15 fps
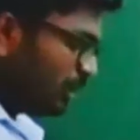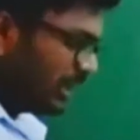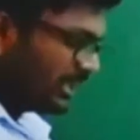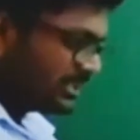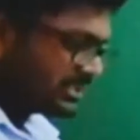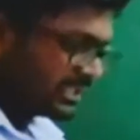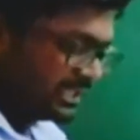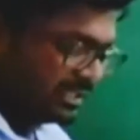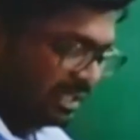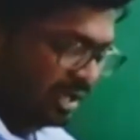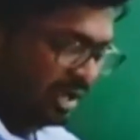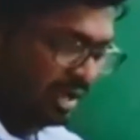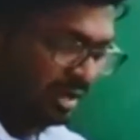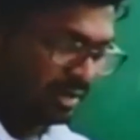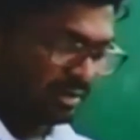Y,
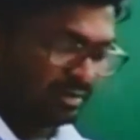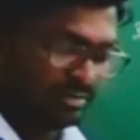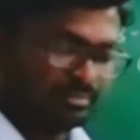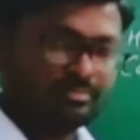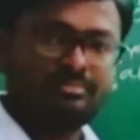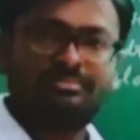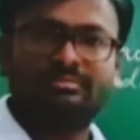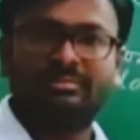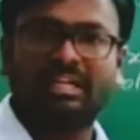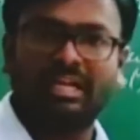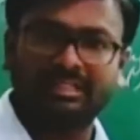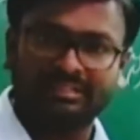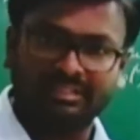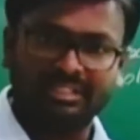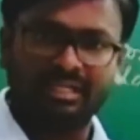Z are
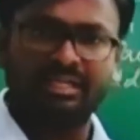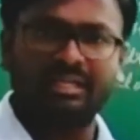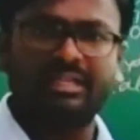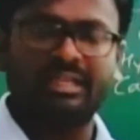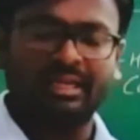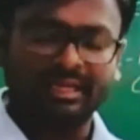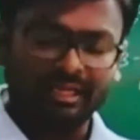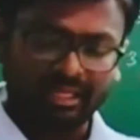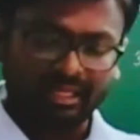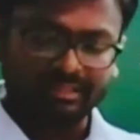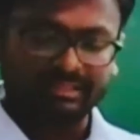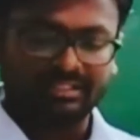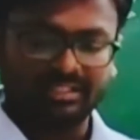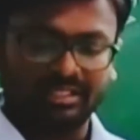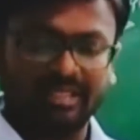acetaldehyde
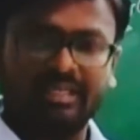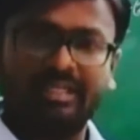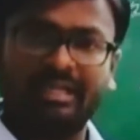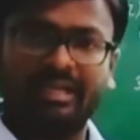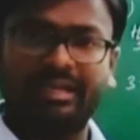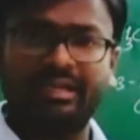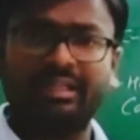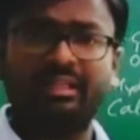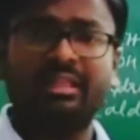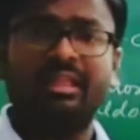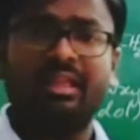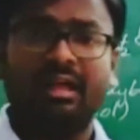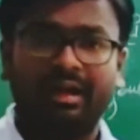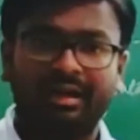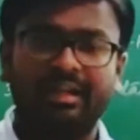
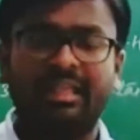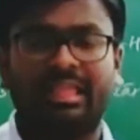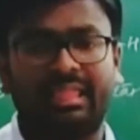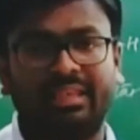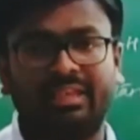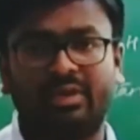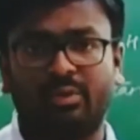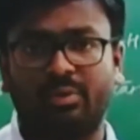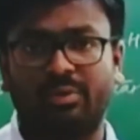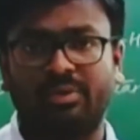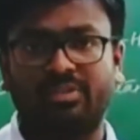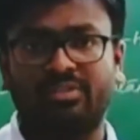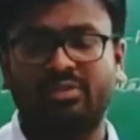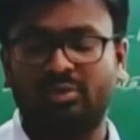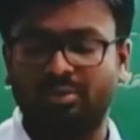and
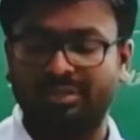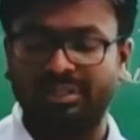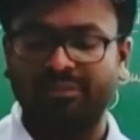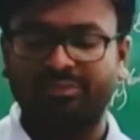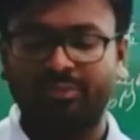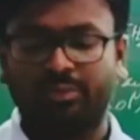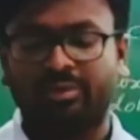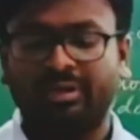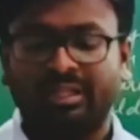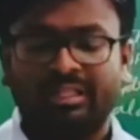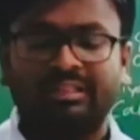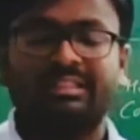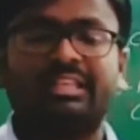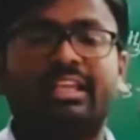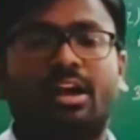NaOH. So therefore
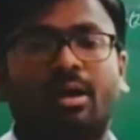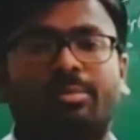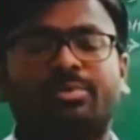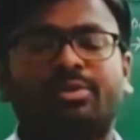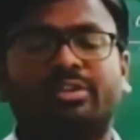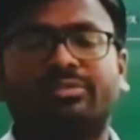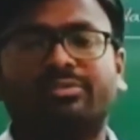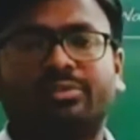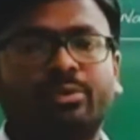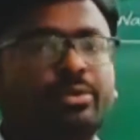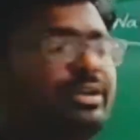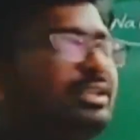the option 4